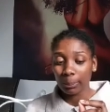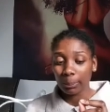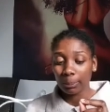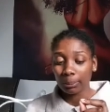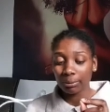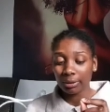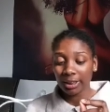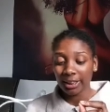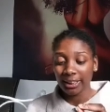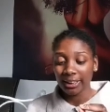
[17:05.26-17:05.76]

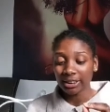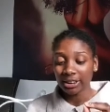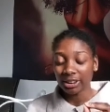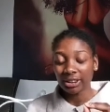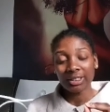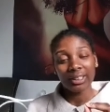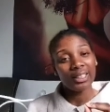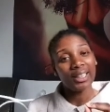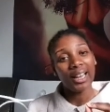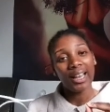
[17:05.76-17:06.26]
British.
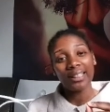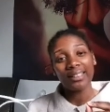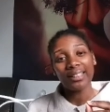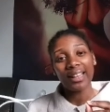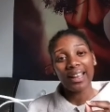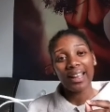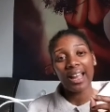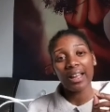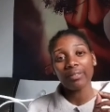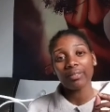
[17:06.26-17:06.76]
Yeah, they
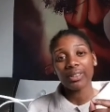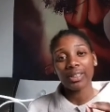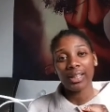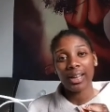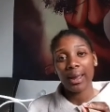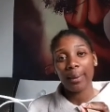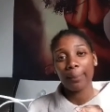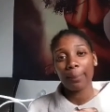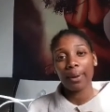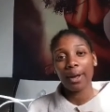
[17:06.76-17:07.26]
have to
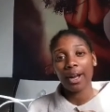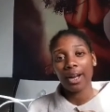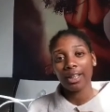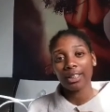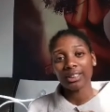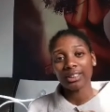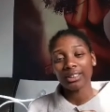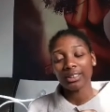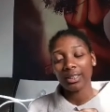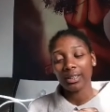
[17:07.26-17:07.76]
get
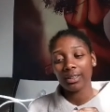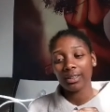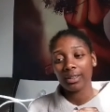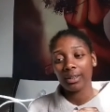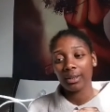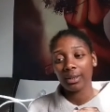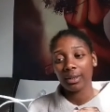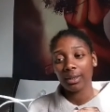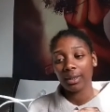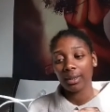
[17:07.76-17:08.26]
past
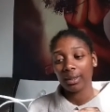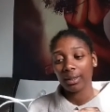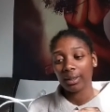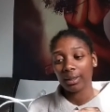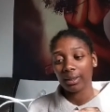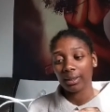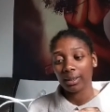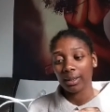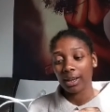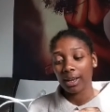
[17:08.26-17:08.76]

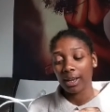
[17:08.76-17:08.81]
the